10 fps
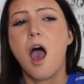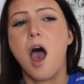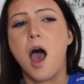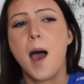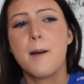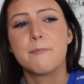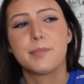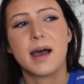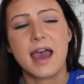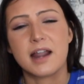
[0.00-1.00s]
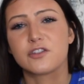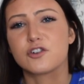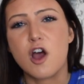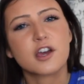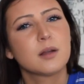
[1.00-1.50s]
but
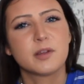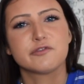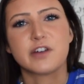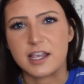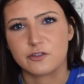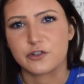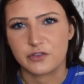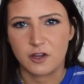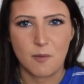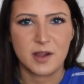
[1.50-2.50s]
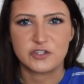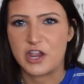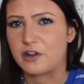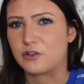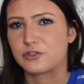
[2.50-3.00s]
they're not going to be a regular thing on my
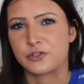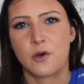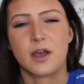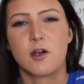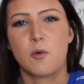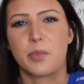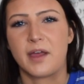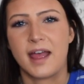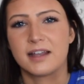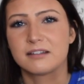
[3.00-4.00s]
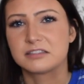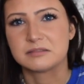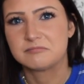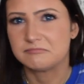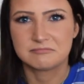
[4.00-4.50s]
channel, so I hope that
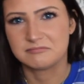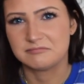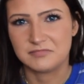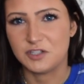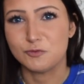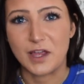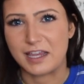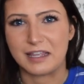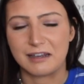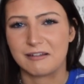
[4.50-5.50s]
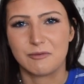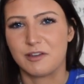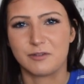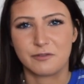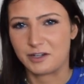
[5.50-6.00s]
you like it
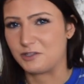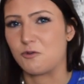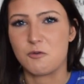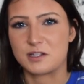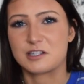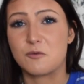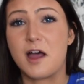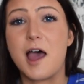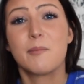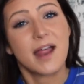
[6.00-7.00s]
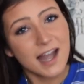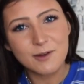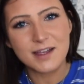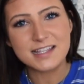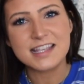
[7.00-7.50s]
even if I do it once in a while. But anyways,